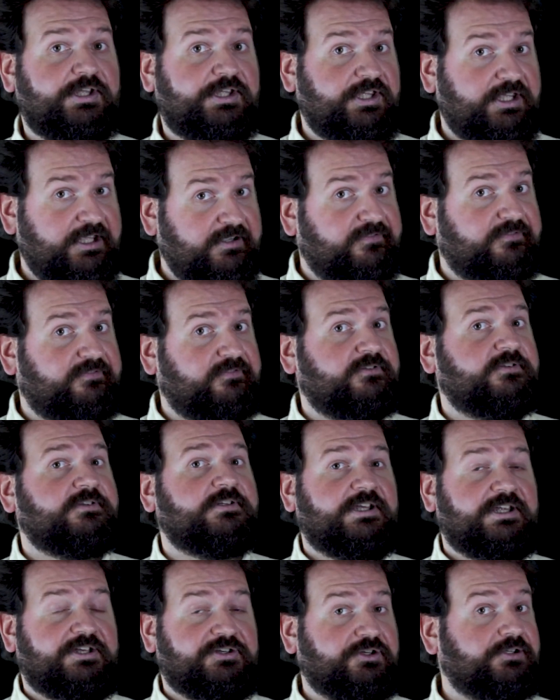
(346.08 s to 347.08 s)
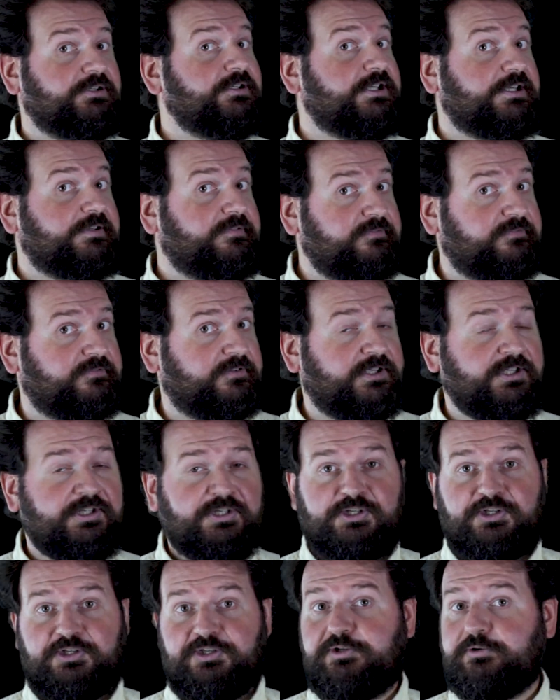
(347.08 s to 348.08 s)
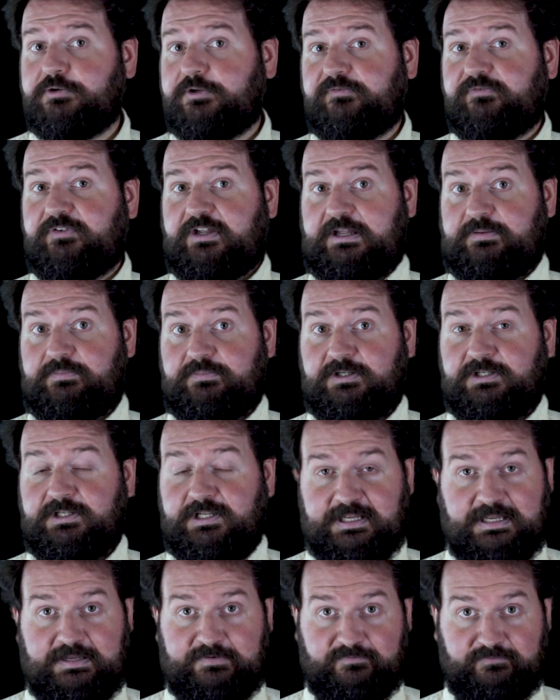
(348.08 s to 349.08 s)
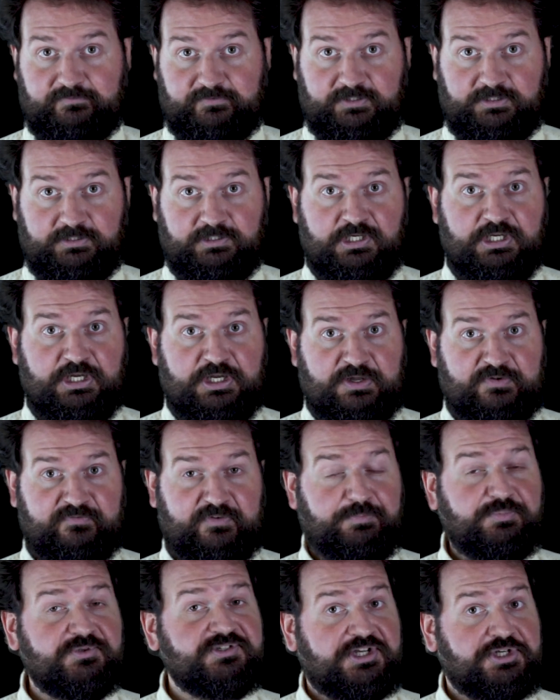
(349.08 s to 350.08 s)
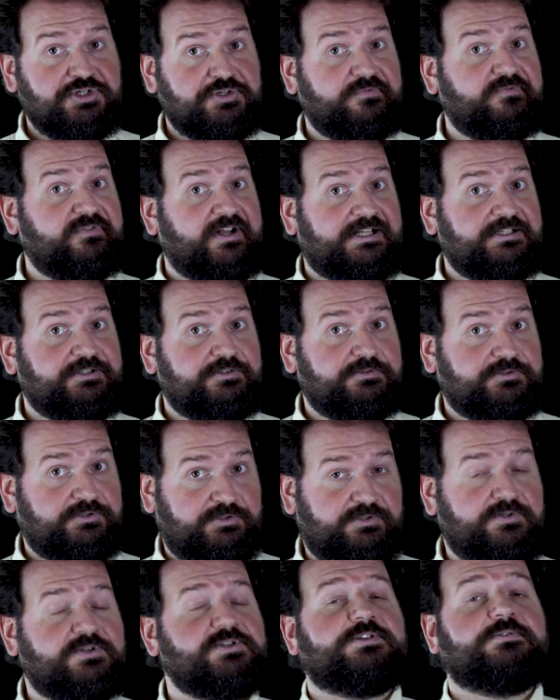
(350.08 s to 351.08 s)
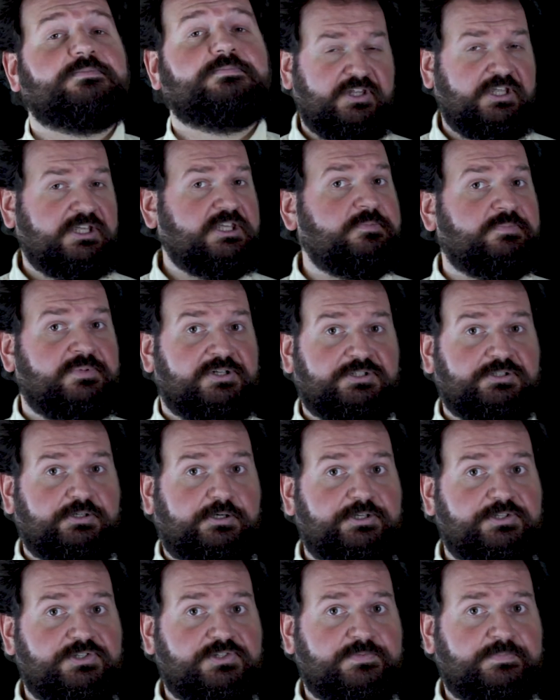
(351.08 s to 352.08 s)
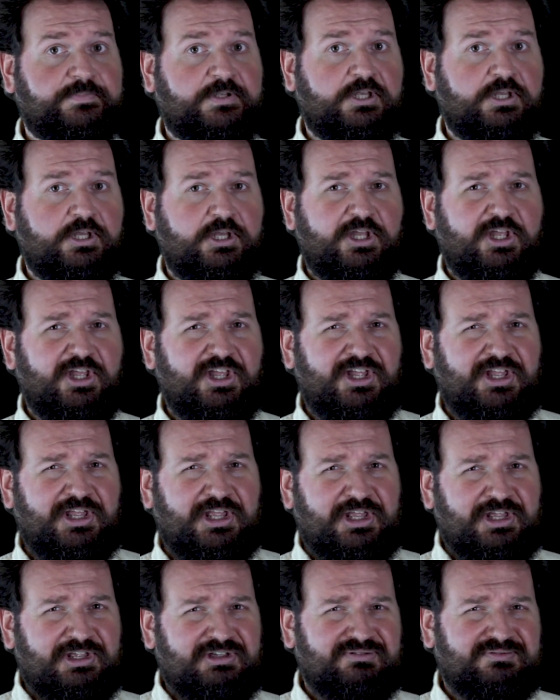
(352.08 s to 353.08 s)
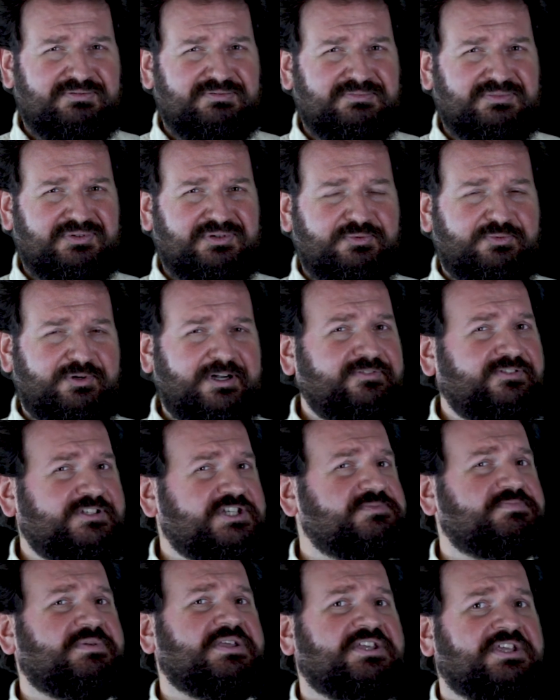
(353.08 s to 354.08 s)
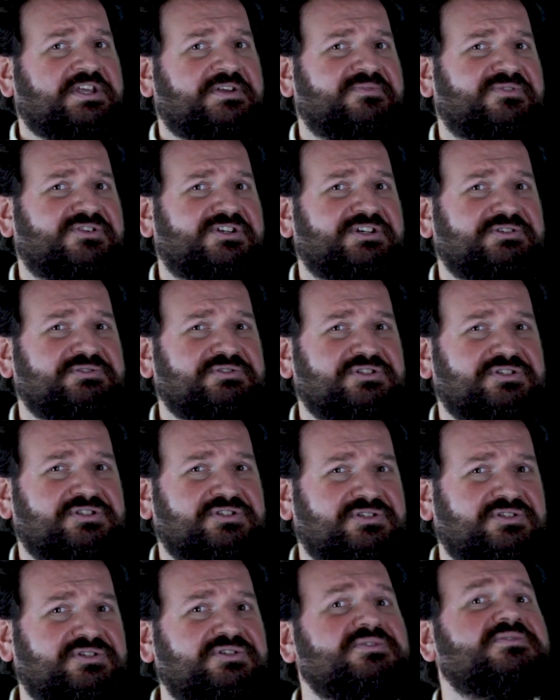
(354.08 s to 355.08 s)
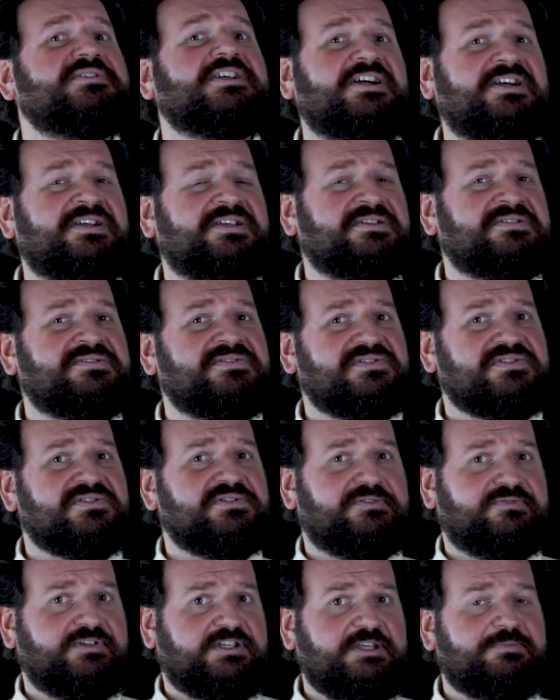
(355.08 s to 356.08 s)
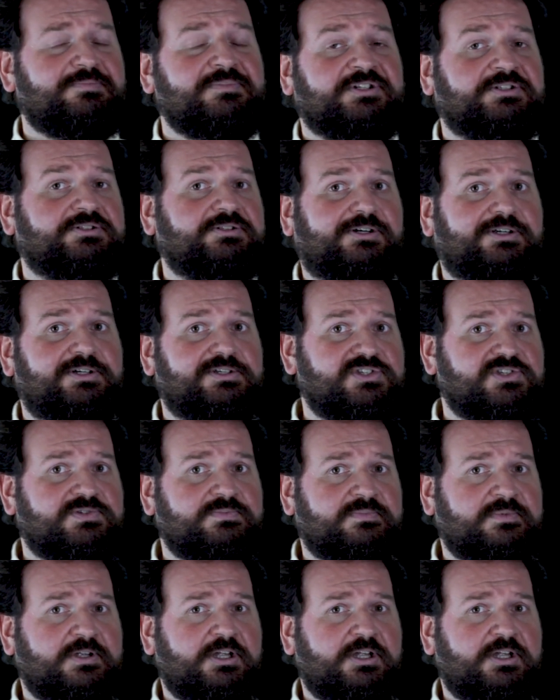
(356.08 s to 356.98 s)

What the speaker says: if and only if you or them have the possession value to do so. Equipment cards. Roughly speaking, there are two kinds of equipment cards.